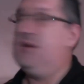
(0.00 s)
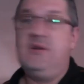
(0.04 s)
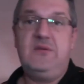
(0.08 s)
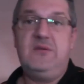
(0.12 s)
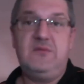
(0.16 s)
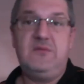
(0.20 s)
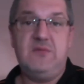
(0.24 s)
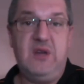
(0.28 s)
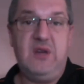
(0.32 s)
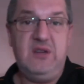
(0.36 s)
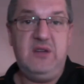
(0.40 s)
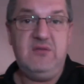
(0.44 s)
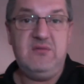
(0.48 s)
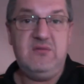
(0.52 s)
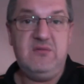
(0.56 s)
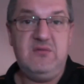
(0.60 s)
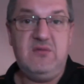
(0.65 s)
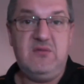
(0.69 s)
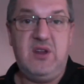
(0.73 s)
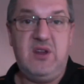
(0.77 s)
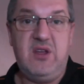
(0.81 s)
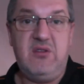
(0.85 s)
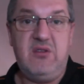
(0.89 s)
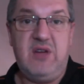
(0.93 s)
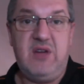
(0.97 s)
Right, what
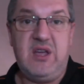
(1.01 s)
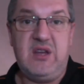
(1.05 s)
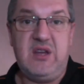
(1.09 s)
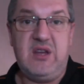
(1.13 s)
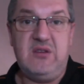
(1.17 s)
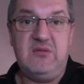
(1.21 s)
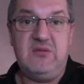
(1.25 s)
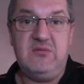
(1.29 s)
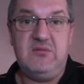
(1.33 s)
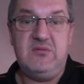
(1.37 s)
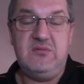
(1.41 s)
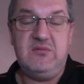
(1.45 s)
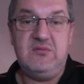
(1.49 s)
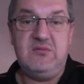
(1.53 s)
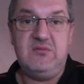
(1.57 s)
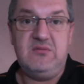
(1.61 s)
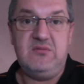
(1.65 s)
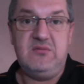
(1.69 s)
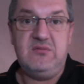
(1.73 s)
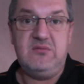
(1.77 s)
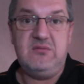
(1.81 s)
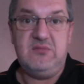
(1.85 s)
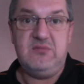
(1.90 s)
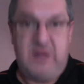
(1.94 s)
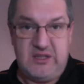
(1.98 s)
do you reckon?
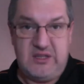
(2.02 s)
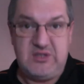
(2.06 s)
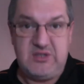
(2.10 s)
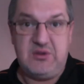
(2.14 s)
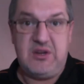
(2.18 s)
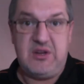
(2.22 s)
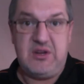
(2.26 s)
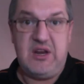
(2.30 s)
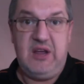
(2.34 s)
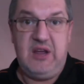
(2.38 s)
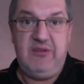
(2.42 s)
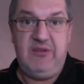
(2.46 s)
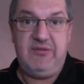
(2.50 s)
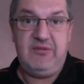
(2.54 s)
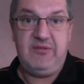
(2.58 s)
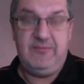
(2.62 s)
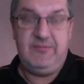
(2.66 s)
That's good enough?